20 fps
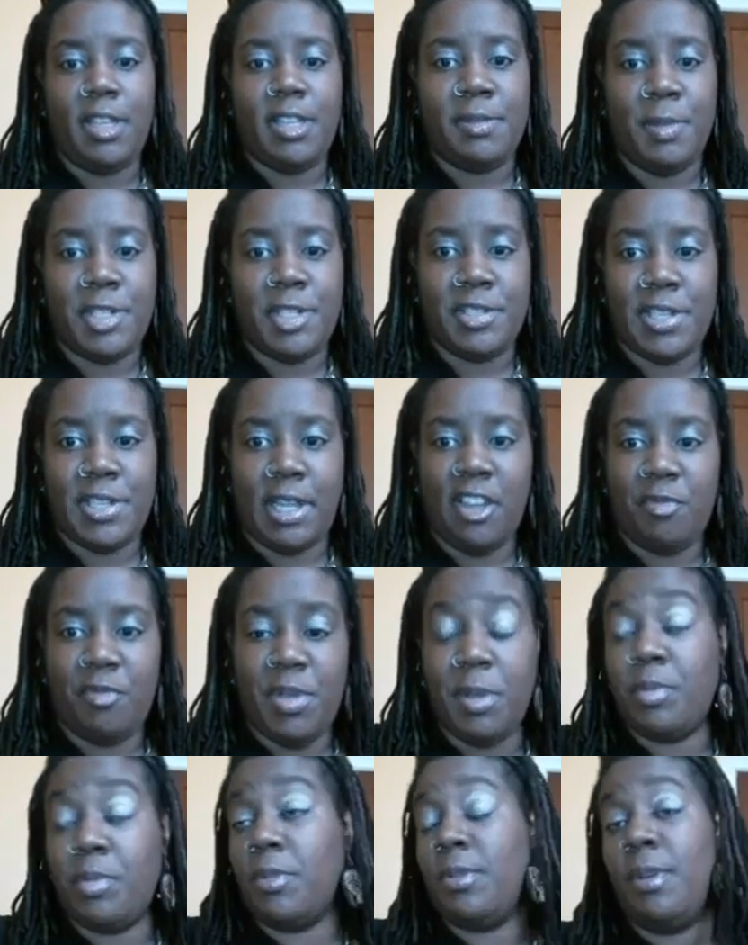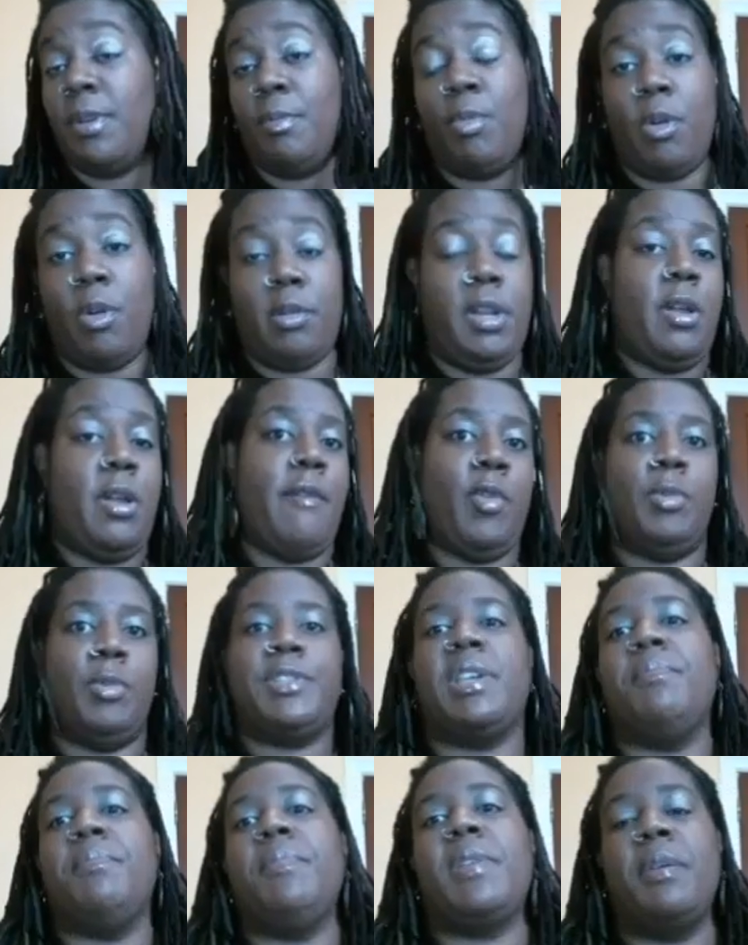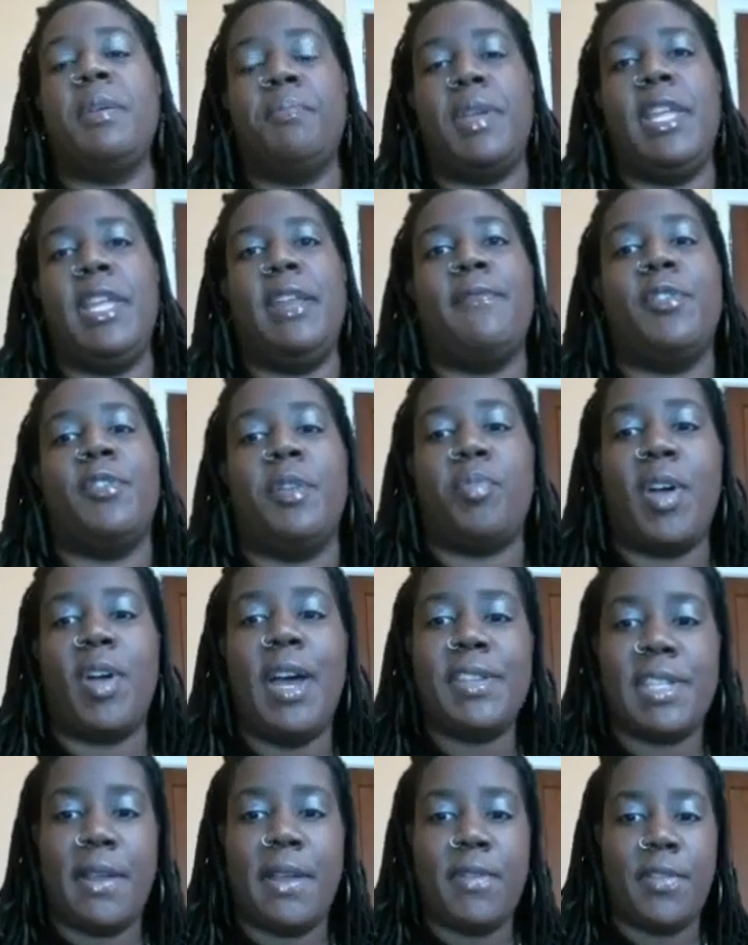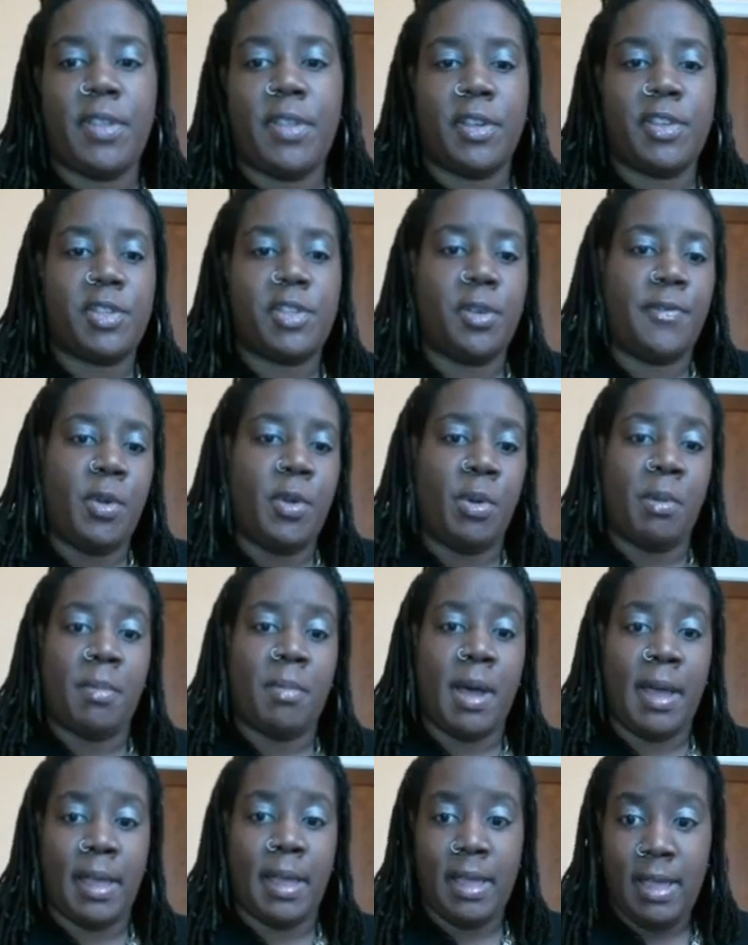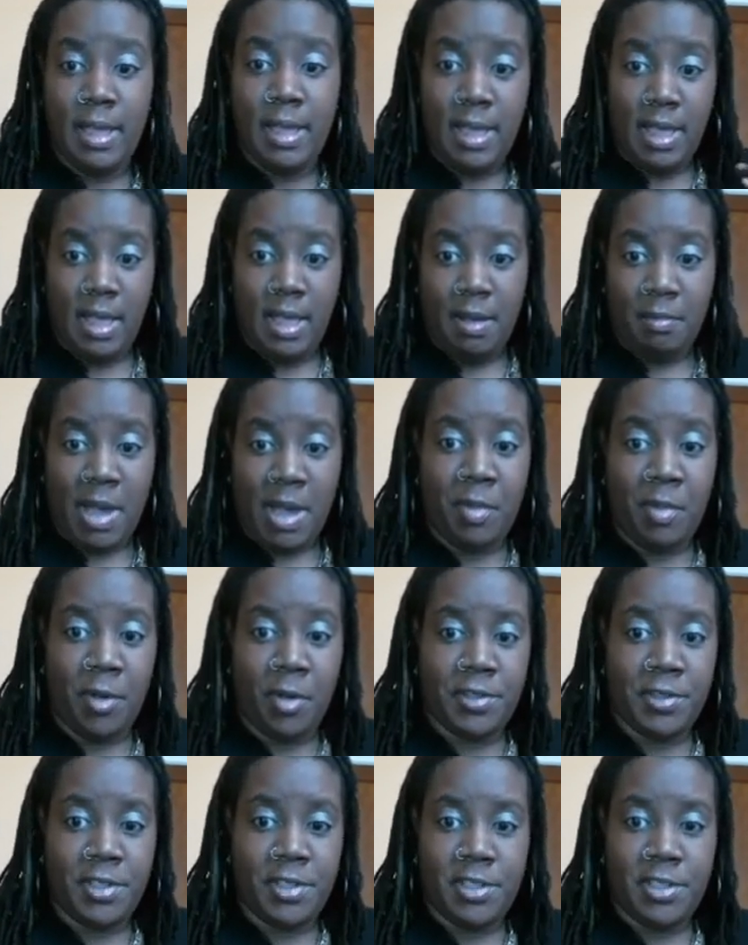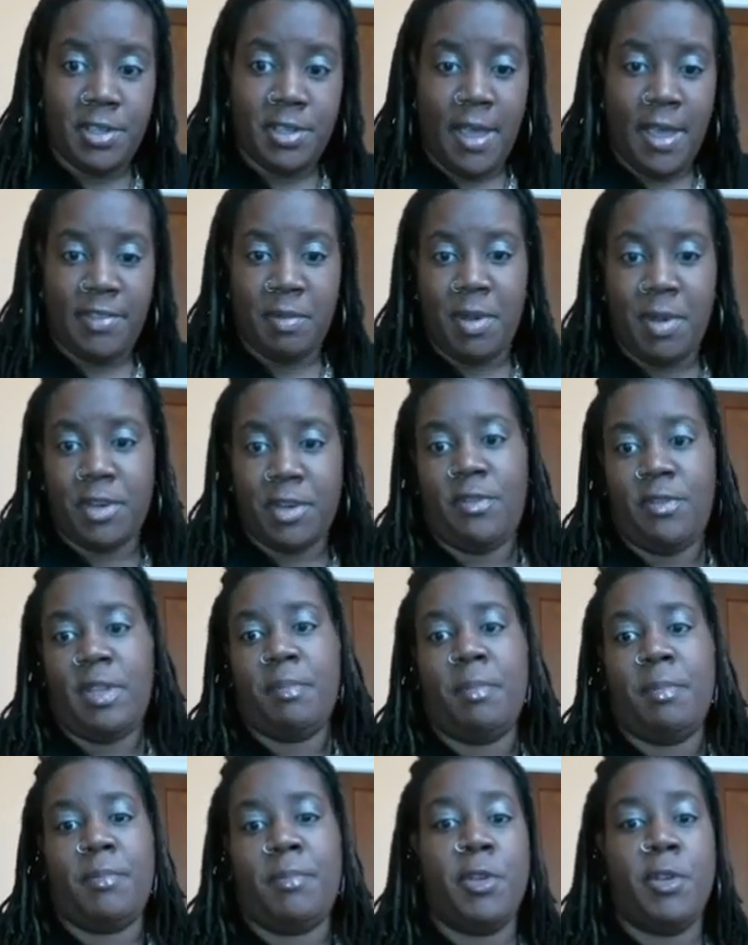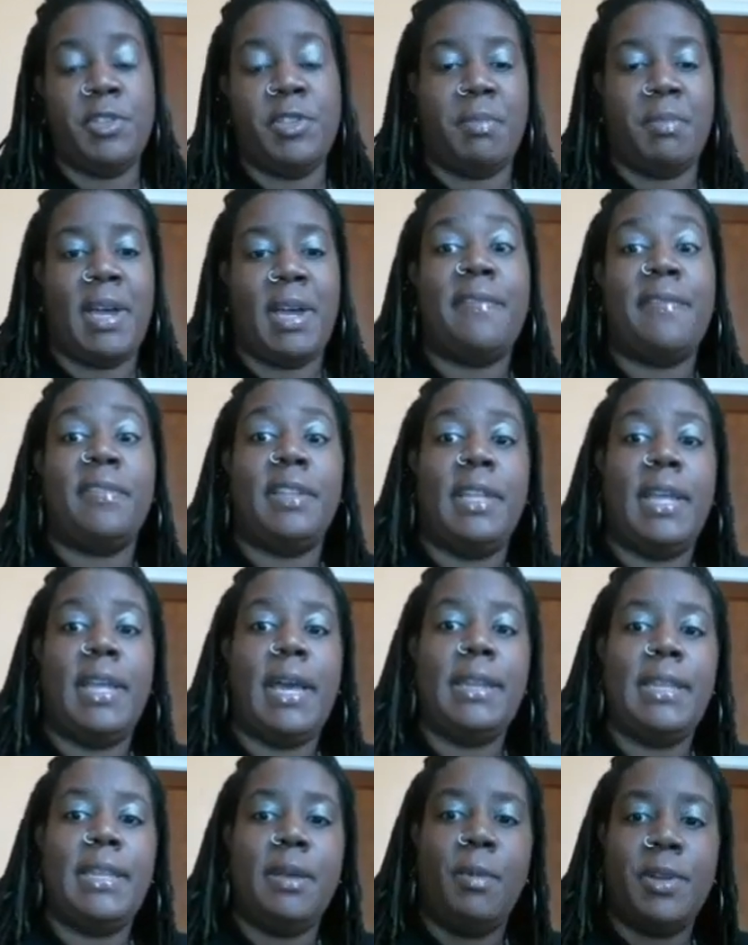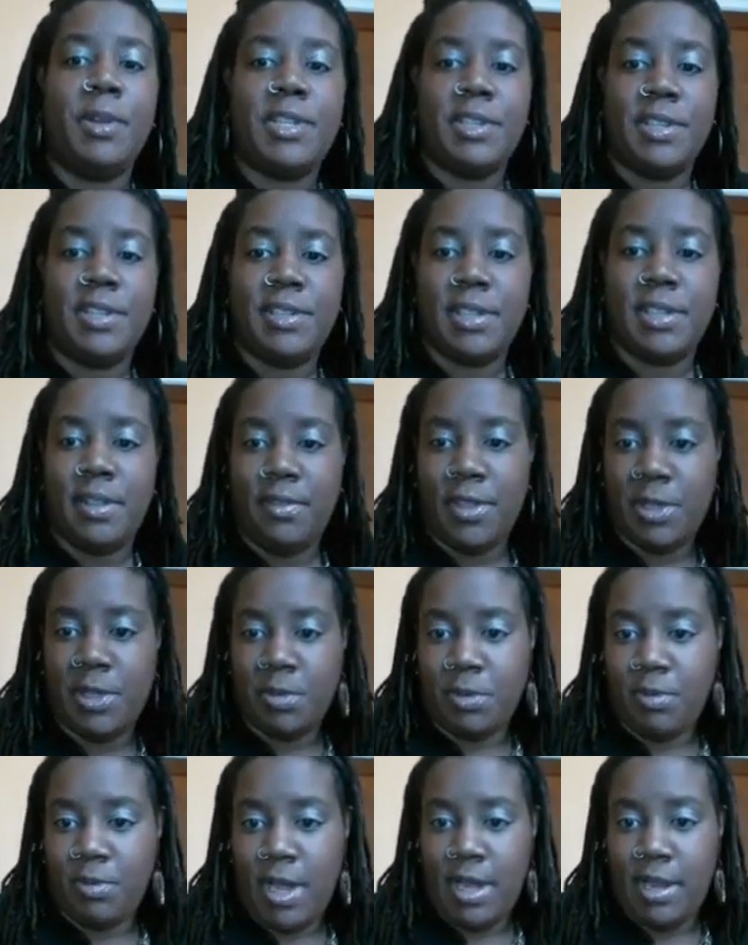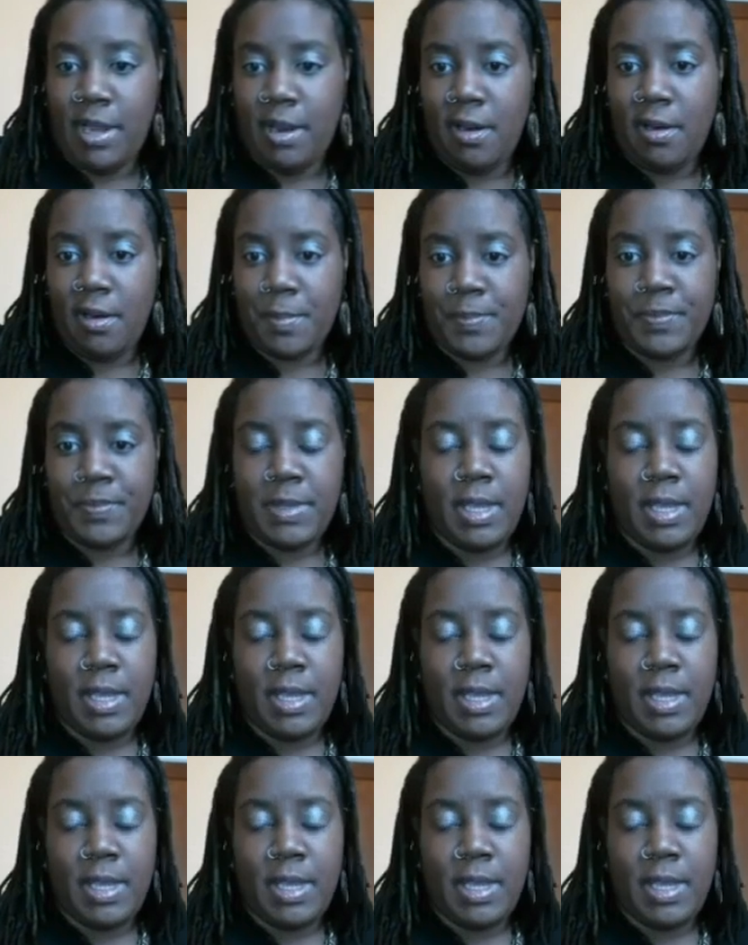as much as I love people, everyone's competing for the prize and everything. So if you want my bonuses, you have to make sure that you're using my affiliate ID, which is this one right here.